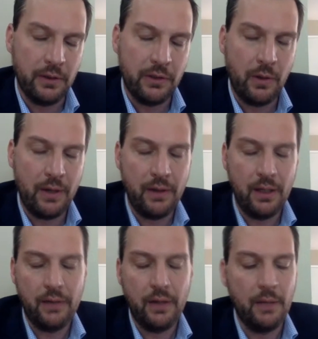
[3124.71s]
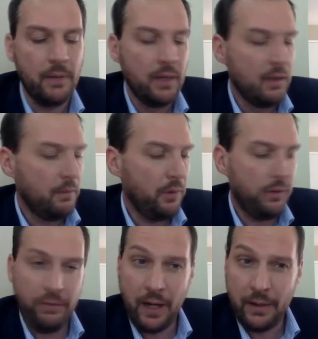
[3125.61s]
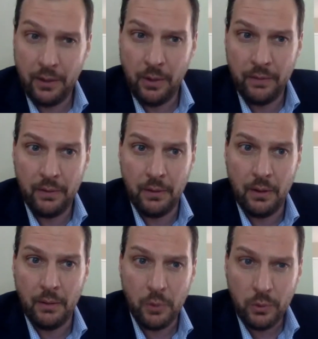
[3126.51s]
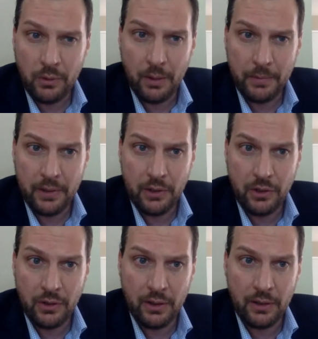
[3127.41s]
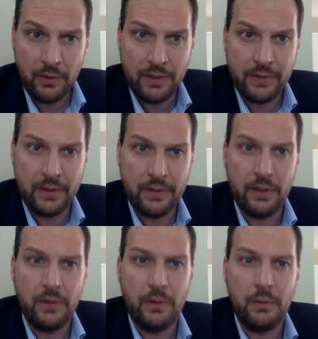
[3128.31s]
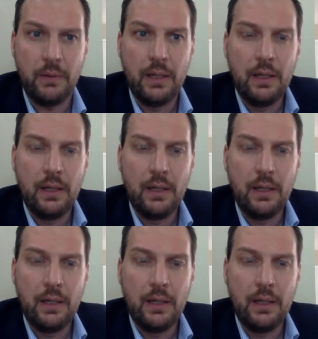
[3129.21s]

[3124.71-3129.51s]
And so I think that both the fact that you have a moot competition that addresses this issue,